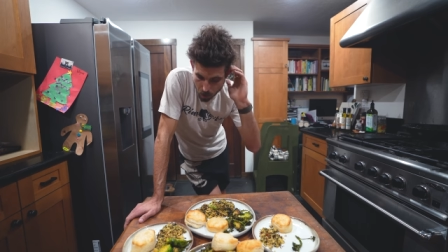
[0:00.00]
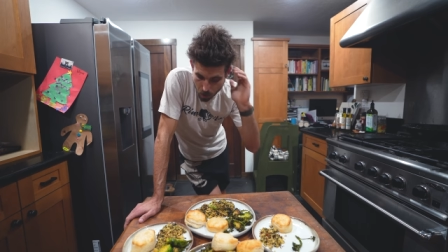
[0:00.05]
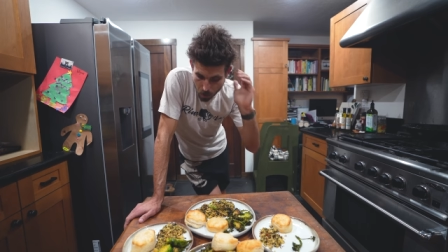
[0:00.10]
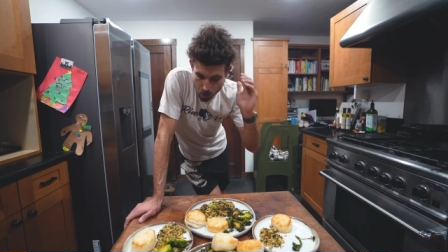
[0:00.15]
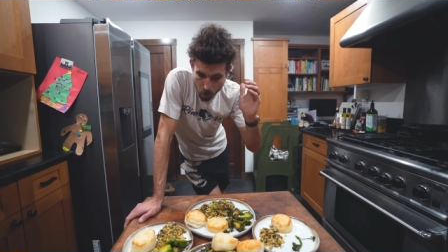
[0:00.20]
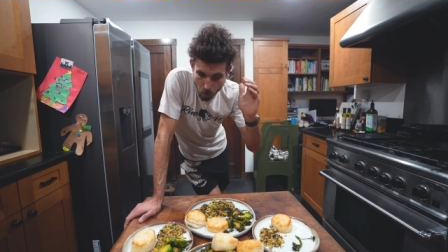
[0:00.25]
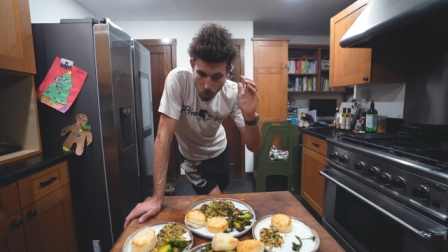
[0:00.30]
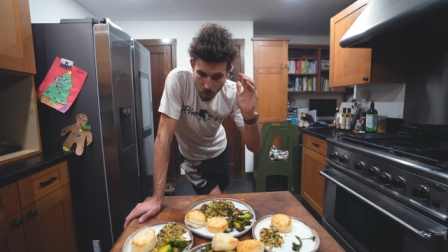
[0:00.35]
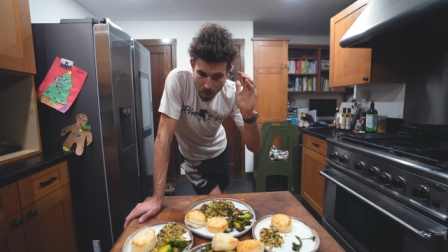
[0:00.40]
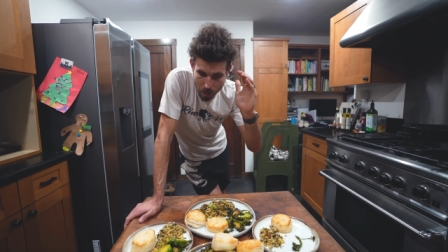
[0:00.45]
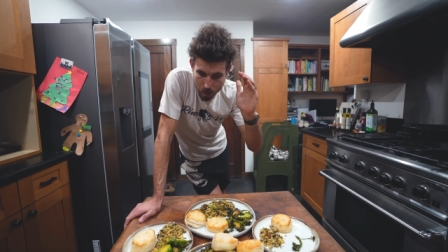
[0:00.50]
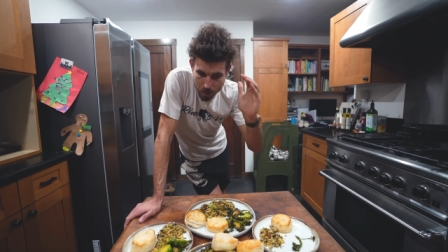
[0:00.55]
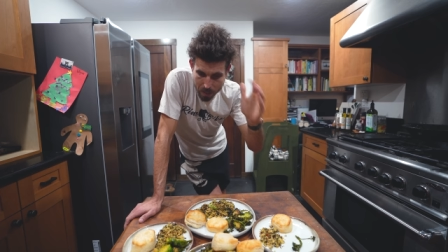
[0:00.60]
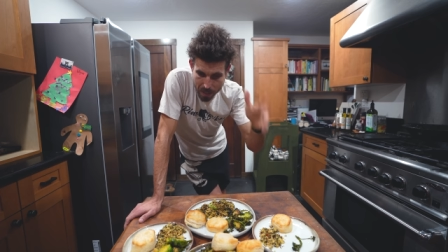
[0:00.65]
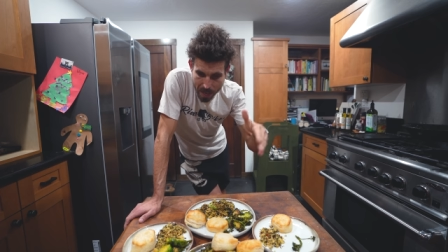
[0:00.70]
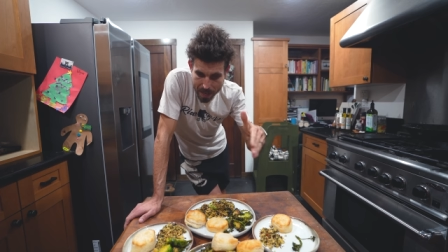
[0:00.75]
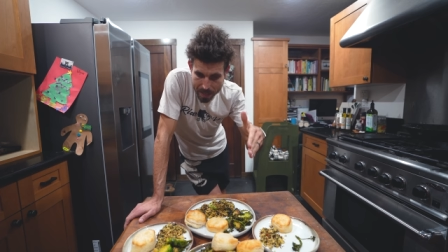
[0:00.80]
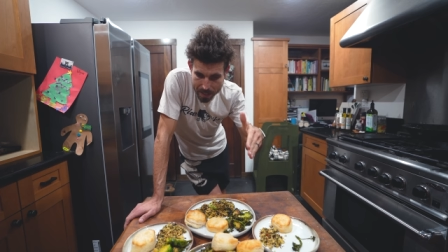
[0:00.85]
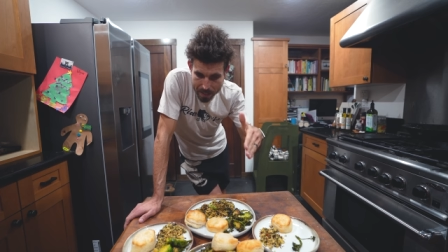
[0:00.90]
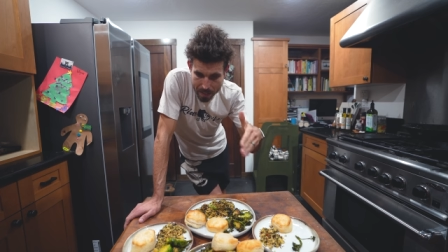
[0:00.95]
So when I was
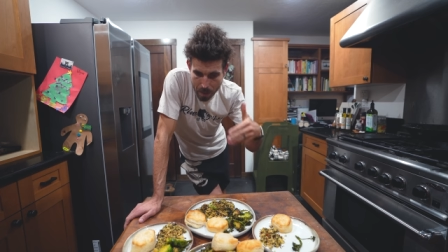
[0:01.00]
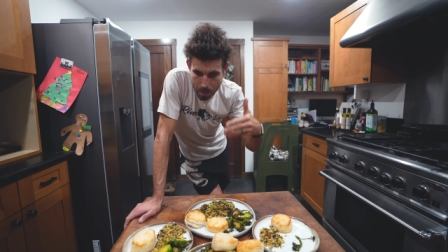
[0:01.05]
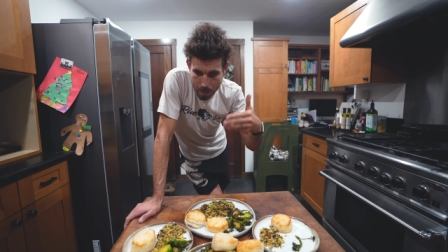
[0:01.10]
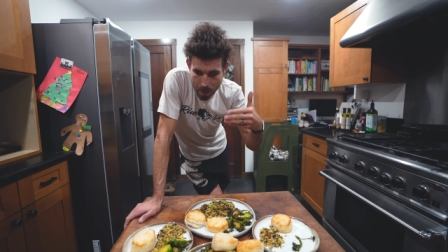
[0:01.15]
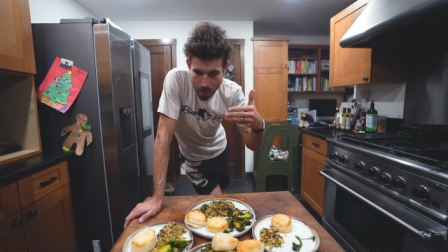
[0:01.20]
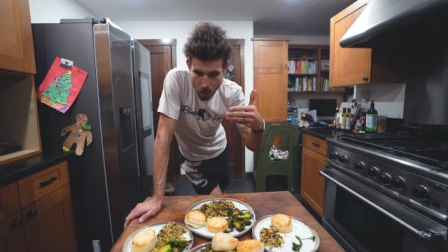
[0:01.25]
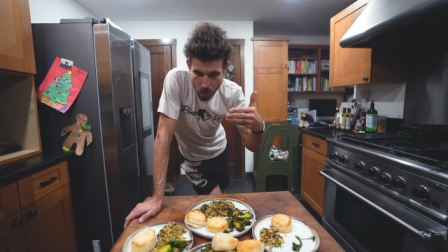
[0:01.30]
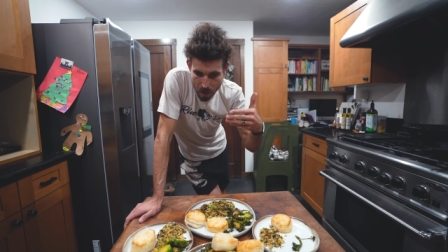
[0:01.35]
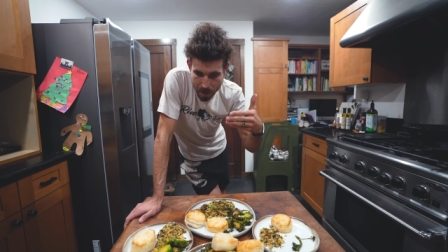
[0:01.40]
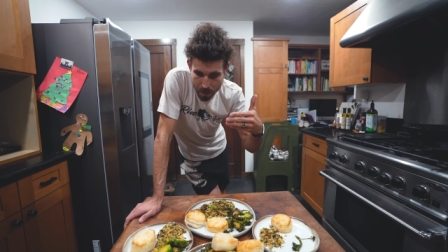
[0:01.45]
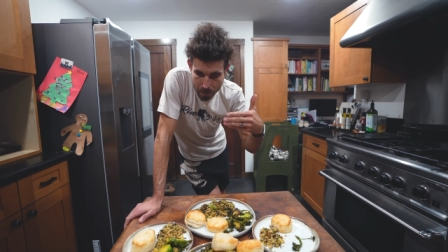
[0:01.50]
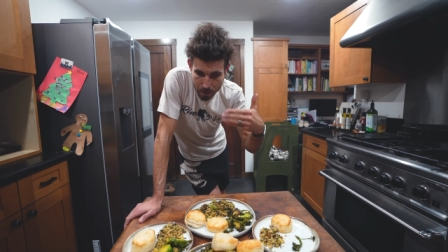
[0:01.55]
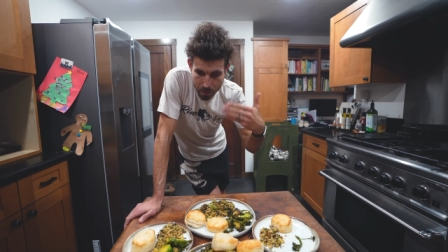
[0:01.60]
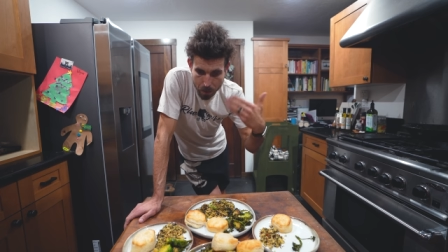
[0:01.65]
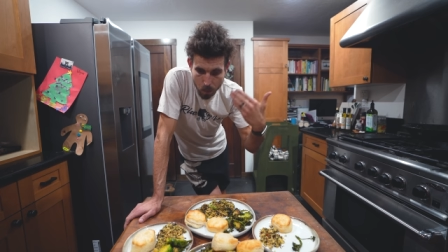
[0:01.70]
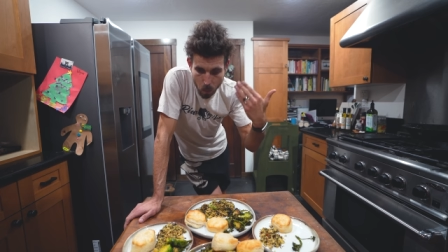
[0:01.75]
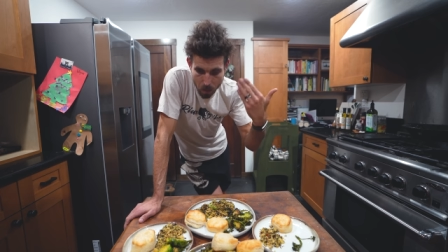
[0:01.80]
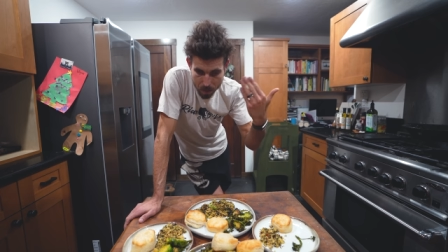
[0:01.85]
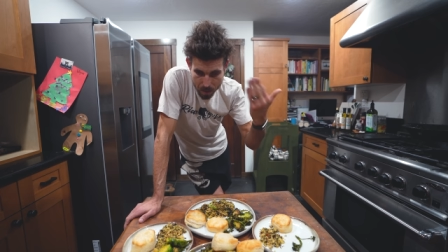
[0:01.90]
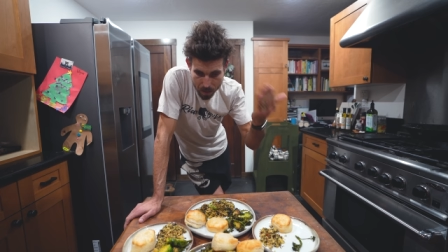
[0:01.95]
asking my wife
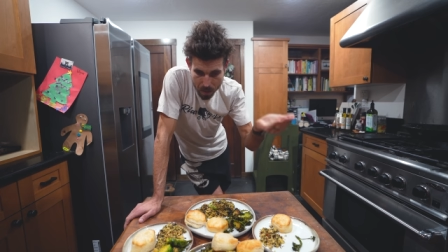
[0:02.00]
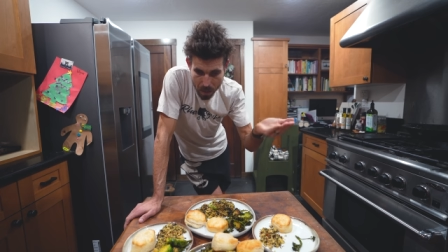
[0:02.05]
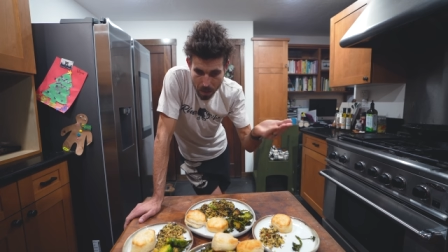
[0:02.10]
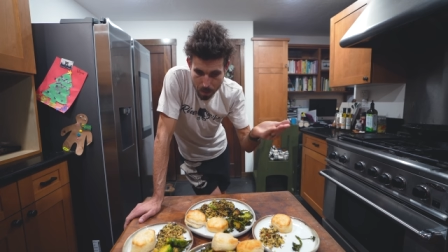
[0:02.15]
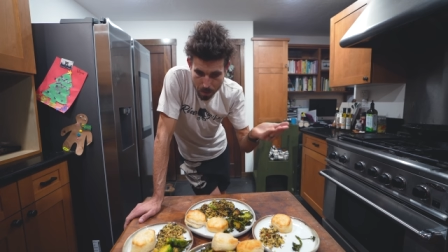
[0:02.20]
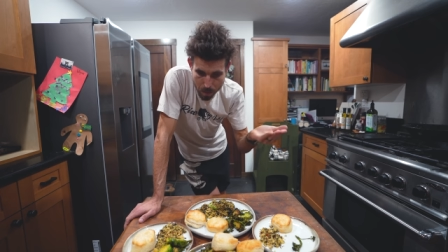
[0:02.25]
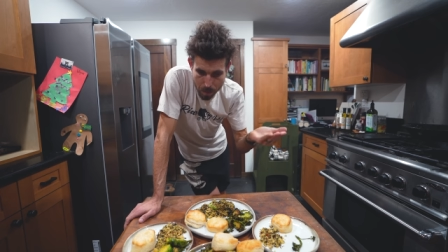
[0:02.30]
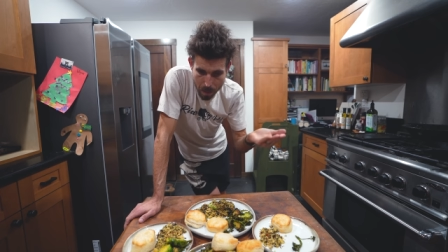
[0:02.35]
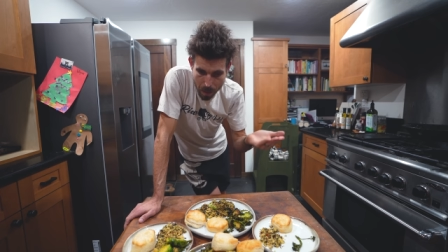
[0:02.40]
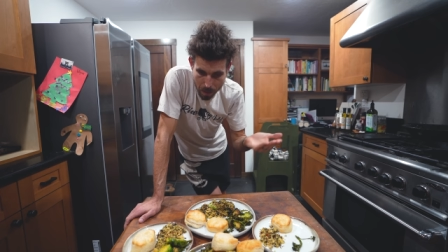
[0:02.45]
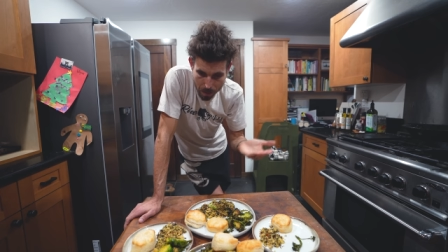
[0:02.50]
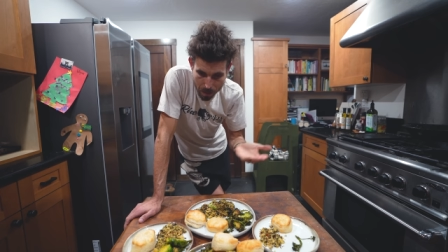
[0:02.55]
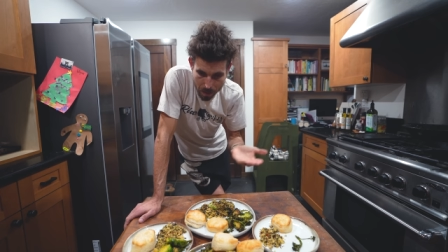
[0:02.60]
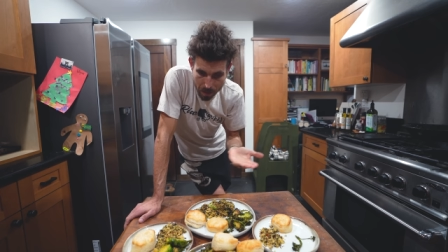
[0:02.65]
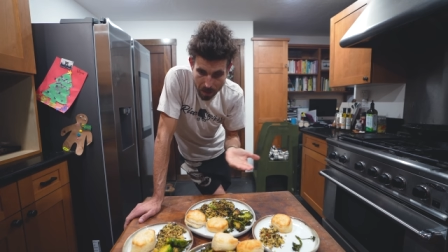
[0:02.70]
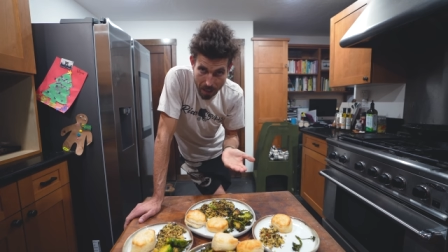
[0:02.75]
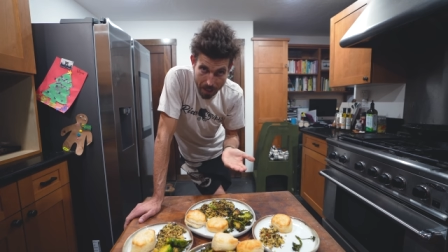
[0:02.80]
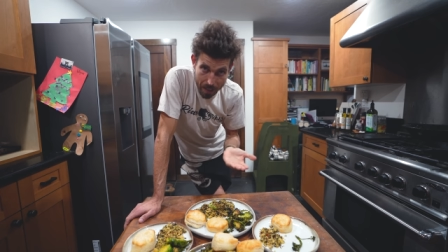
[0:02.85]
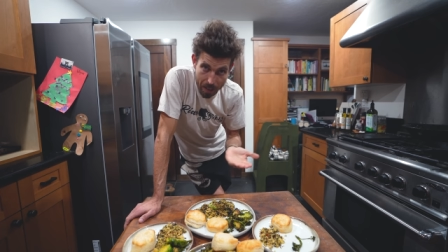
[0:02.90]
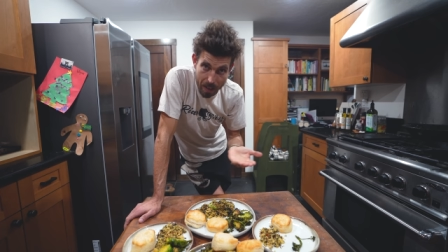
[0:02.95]
what seemed maybe
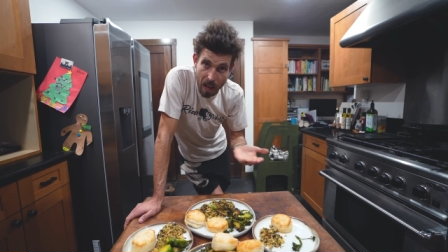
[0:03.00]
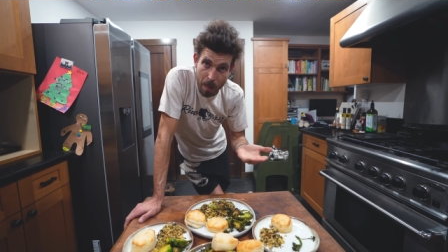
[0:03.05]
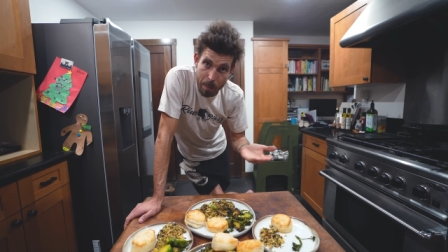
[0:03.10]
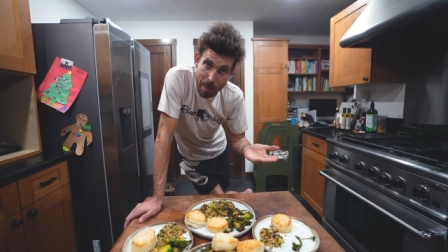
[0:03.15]
like